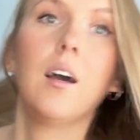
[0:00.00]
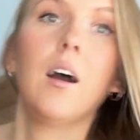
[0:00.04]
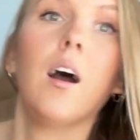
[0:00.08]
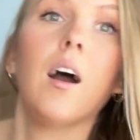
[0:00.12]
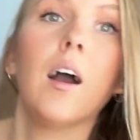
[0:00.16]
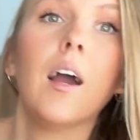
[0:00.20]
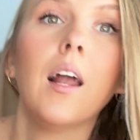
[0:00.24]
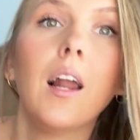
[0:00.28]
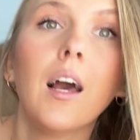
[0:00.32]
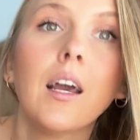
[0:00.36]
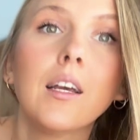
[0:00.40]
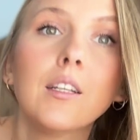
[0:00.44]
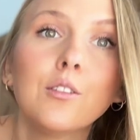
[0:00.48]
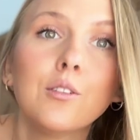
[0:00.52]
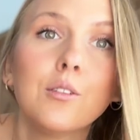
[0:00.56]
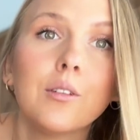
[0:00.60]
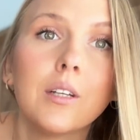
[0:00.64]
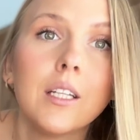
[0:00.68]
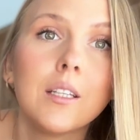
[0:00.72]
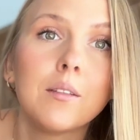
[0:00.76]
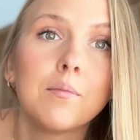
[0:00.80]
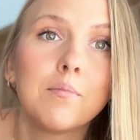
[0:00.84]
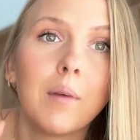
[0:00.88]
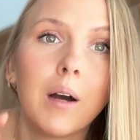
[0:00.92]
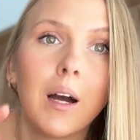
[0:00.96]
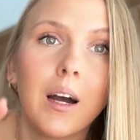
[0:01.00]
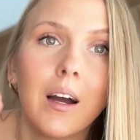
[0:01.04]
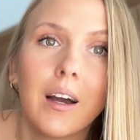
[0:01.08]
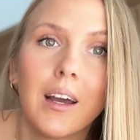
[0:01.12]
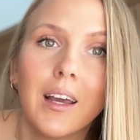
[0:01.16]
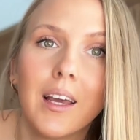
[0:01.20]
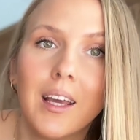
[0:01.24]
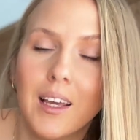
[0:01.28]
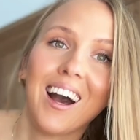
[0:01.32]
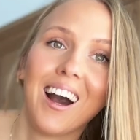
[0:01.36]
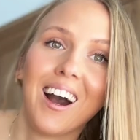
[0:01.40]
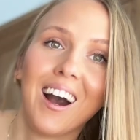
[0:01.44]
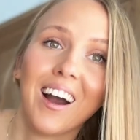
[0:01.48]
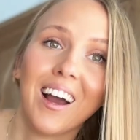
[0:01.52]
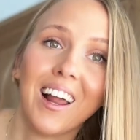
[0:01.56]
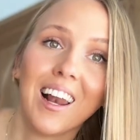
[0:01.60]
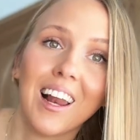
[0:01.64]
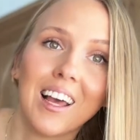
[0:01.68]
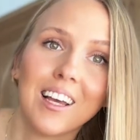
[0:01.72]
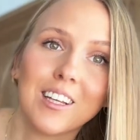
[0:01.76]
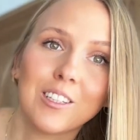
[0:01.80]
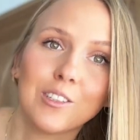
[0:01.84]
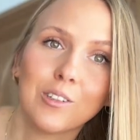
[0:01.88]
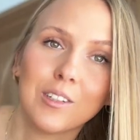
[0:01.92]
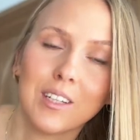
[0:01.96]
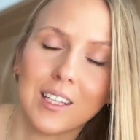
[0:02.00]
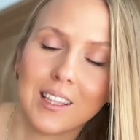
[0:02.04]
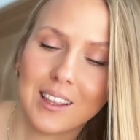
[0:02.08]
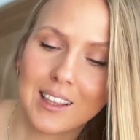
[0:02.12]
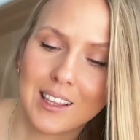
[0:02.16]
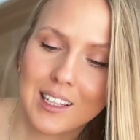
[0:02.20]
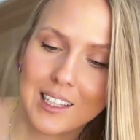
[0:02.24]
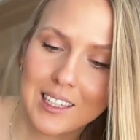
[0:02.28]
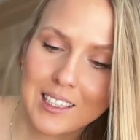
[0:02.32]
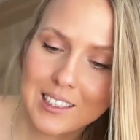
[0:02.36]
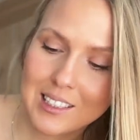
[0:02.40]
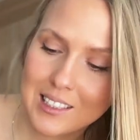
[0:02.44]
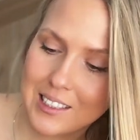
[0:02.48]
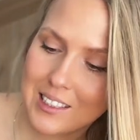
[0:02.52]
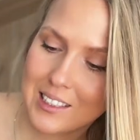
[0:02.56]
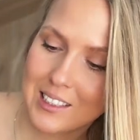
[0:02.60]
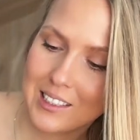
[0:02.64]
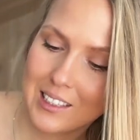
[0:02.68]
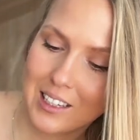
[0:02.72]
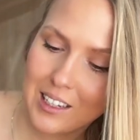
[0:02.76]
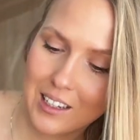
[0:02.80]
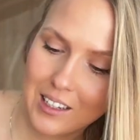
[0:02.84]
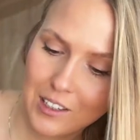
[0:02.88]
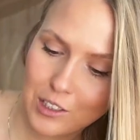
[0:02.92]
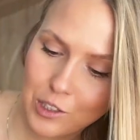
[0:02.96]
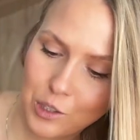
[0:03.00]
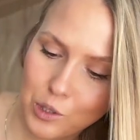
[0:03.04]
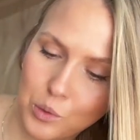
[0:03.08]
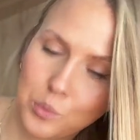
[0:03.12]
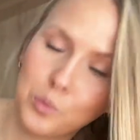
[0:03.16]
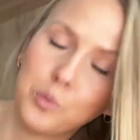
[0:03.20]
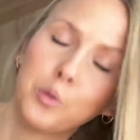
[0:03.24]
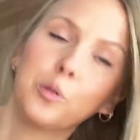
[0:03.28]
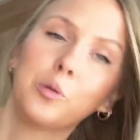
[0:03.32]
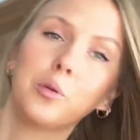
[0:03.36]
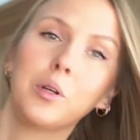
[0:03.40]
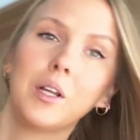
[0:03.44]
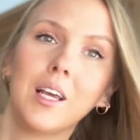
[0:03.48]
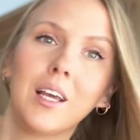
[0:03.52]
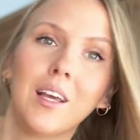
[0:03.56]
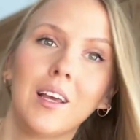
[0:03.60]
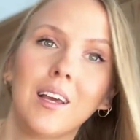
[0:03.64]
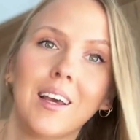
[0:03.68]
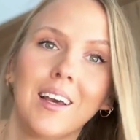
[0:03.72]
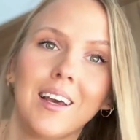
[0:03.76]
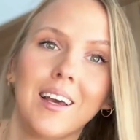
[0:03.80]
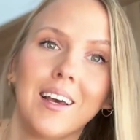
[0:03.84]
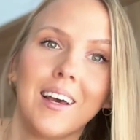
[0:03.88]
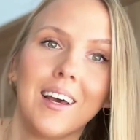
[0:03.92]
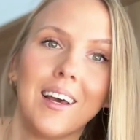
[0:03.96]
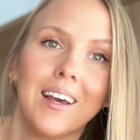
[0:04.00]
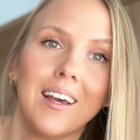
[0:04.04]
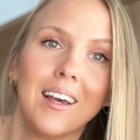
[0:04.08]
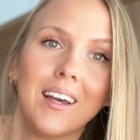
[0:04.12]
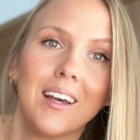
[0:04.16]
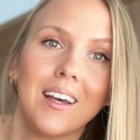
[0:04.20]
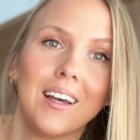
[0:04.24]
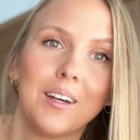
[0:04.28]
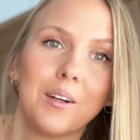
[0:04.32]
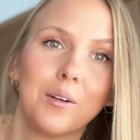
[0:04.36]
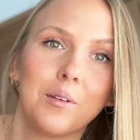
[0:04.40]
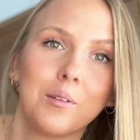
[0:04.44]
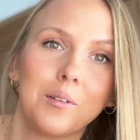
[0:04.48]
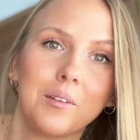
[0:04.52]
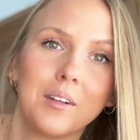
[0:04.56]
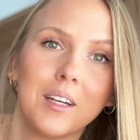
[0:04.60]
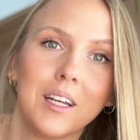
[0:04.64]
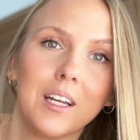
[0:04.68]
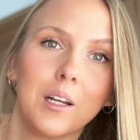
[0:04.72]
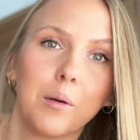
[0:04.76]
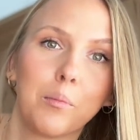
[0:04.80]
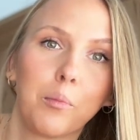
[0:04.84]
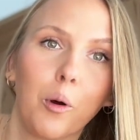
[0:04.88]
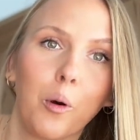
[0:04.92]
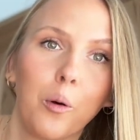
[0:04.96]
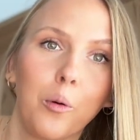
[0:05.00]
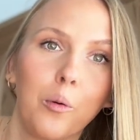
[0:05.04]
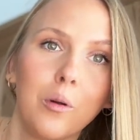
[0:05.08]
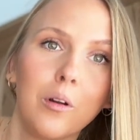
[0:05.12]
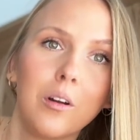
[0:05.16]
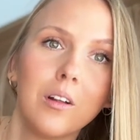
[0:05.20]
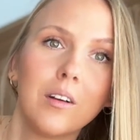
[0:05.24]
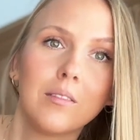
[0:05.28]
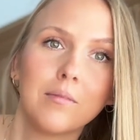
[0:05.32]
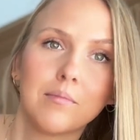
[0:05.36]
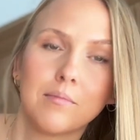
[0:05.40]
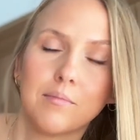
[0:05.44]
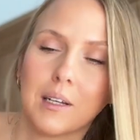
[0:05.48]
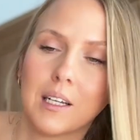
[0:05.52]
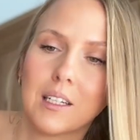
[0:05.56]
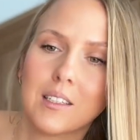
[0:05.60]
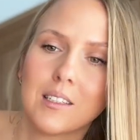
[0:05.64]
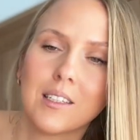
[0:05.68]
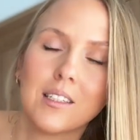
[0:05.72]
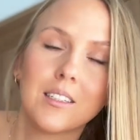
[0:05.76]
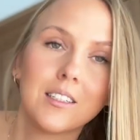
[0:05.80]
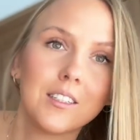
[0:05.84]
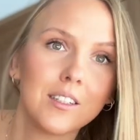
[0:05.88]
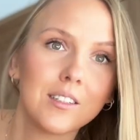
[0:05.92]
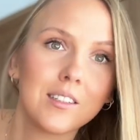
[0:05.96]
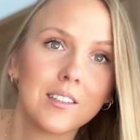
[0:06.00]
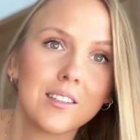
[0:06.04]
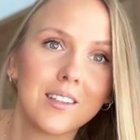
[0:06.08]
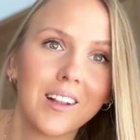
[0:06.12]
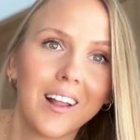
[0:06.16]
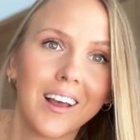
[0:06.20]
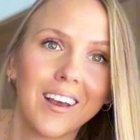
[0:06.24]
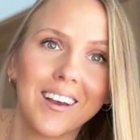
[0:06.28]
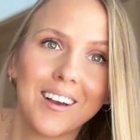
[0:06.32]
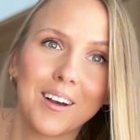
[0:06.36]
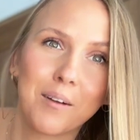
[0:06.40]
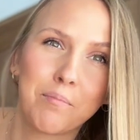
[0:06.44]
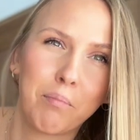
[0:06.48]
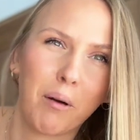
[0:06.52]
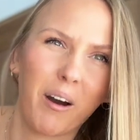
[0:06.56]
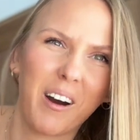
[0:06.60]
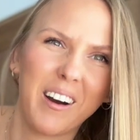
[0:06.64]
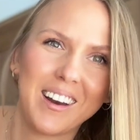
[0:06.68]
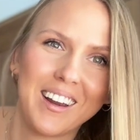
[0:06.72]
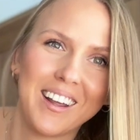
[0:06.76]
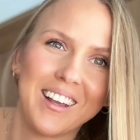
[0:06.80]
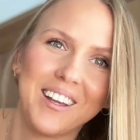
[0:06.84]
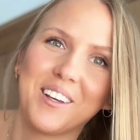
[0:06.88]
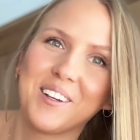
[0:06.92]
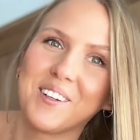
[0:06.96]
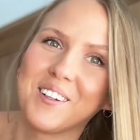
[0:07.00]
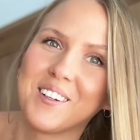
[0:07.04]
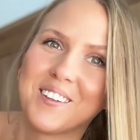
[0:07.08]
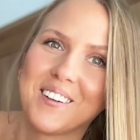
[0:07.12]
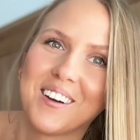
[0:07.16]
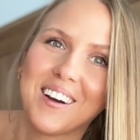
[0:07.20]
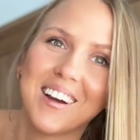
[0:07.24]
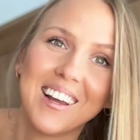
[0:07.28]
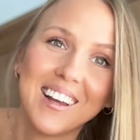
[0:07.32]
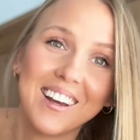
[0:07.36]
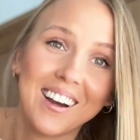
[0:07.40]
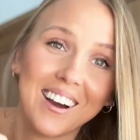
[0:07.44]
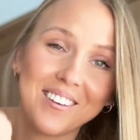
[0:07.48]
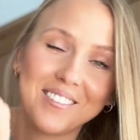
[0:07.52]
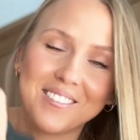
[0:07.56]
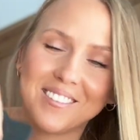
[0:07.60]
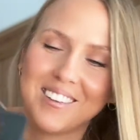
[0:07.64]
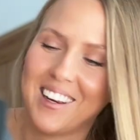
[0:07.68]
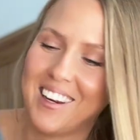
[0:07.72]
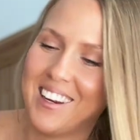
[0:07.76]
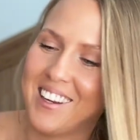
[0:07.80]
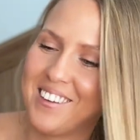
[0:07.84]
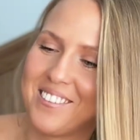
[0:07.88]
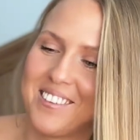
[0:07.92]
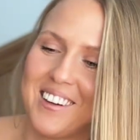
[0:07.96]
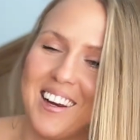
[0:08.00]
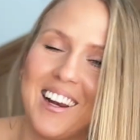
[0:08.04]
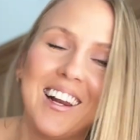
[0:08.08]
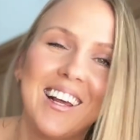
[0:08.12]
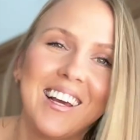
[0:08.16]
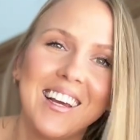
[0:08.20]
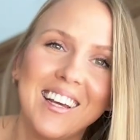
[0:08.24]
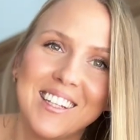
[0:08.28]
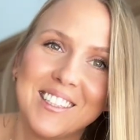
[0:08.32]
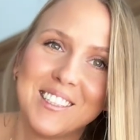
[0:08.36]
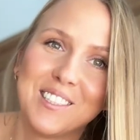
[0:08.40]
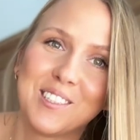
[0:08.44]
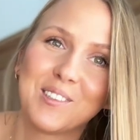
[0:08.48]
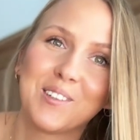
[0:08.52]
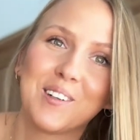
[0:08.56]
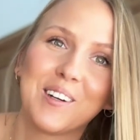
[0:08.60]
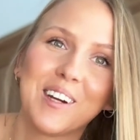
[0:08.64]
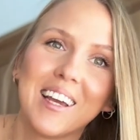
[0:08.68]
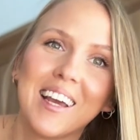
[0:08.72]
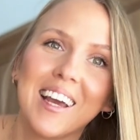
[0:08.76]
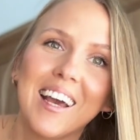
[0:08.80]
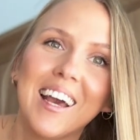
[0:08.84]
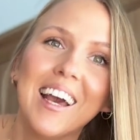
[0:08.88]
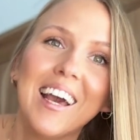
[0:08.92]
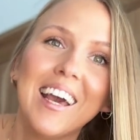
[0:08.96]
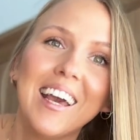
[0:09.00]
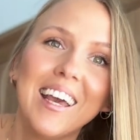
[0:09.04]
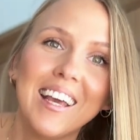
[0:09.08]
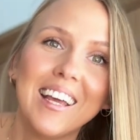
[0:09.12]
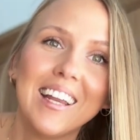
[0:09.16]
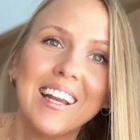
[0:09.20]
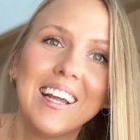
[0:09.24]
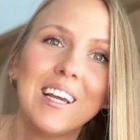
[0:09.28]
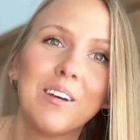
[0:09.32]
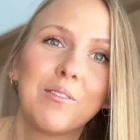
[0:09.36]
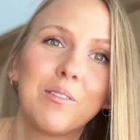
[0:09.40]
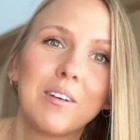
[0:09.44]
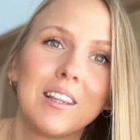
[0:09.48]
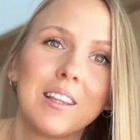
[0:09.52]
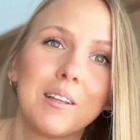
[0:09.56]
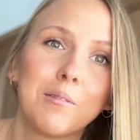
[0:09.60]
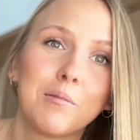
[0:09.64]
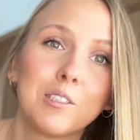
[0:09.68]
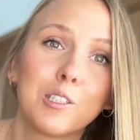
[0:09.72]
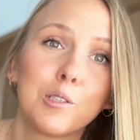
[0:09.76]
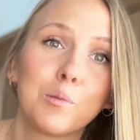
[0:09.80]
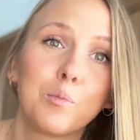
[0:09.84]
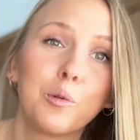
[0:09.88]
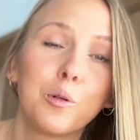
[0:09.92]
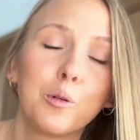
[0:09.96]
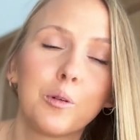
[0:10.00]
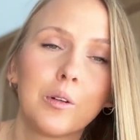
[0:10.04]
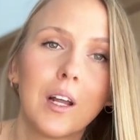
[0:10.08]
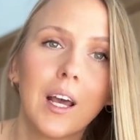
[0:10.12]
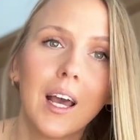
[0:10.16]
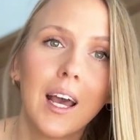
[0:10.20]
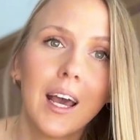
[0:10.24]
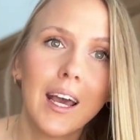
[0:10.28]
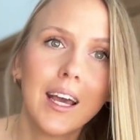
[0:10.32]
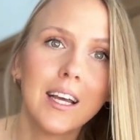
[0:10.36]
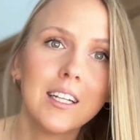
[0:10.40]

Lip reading: I like to eat this smoothie in a bowl because it's just like a pudding, you know. I really, really enjoy eating with the spoon.